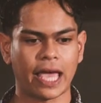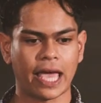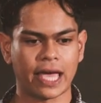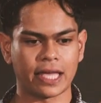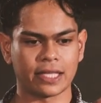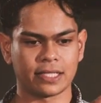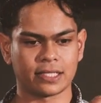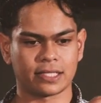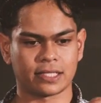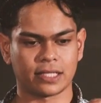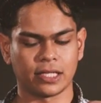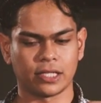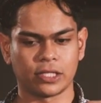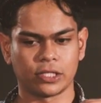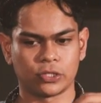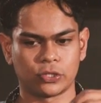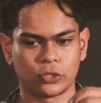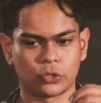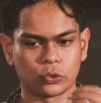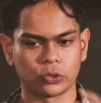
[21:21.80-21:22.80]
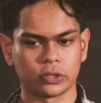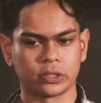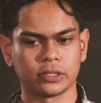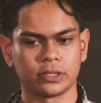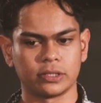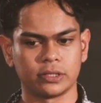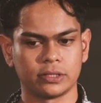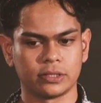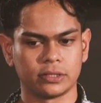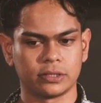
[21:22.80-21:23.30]
as a
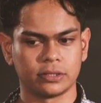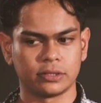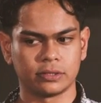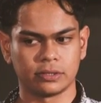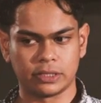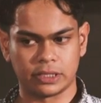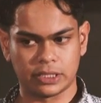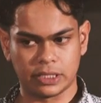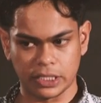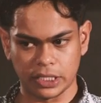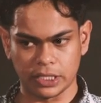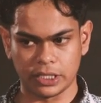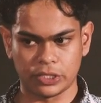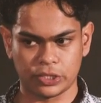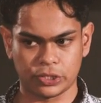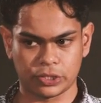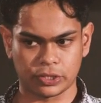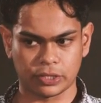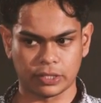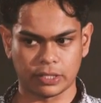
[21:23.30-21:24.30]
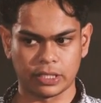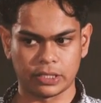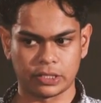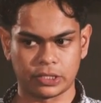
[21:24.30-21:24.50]
total dish, yeah.